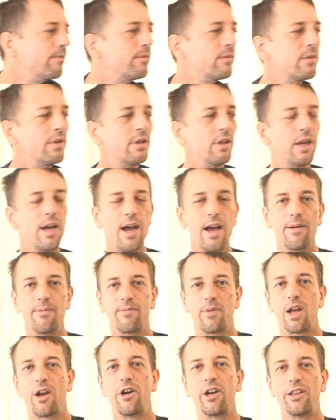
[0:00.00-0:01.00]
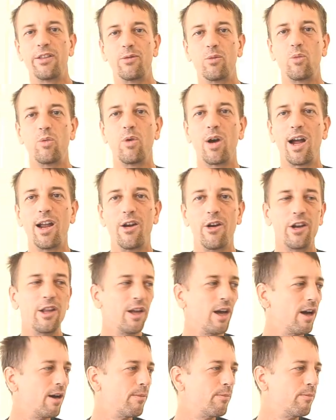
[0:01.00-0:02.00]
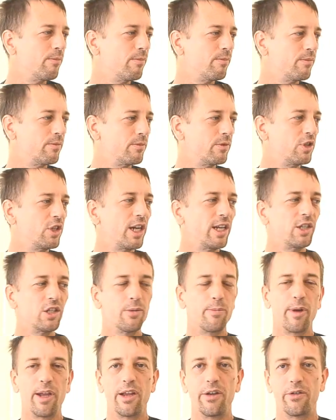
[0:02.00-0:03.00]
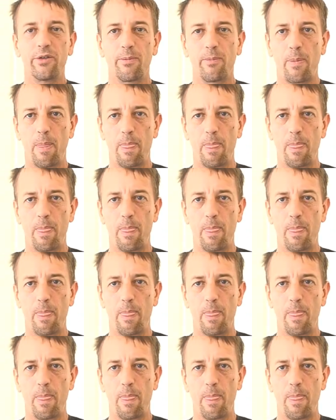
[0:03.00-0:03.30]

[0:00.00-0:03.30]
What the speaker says: Nah, I already changed the page.